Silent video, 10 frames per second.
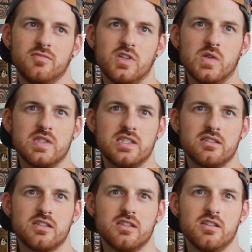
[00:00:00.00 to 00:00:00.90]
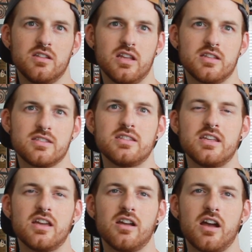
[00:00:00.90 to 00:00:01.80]
you like
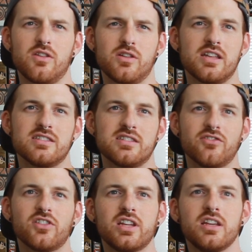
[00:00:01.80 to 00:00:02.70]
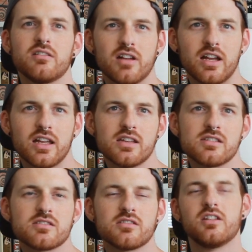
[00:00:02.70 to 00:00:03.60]
see other kids differently, I
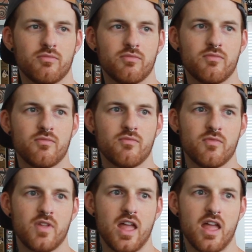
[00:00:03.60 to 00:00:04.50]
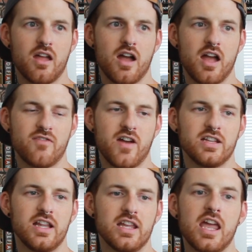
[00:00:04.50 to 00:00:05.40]
guess. I
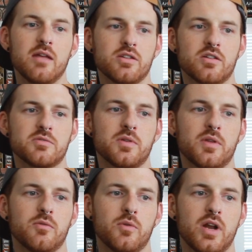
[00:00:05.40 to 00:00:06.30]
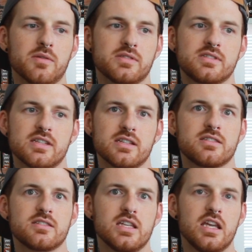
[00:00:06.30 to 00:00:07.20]
finally like came to terms with it when I was
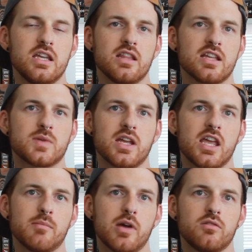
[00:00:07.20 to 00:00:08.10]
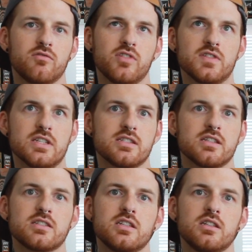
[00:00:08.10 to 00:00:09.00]
16, and that's when I came out, 15,
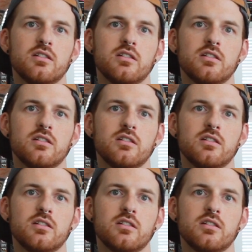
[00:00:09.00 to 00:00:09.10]
16.